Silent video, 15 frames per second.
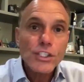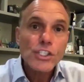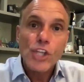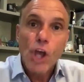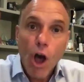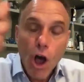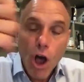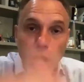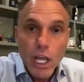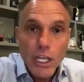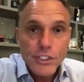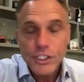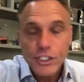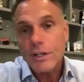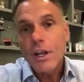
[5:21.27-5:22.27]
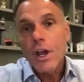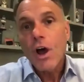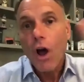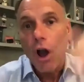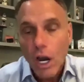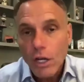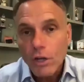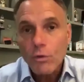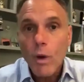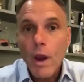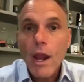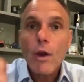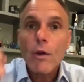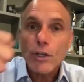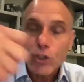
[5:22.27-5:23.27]
saws and
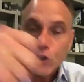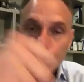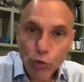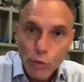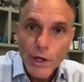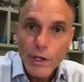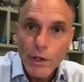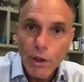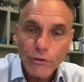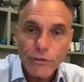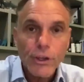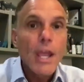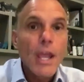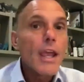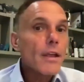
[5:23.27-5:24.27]
hardware and drills.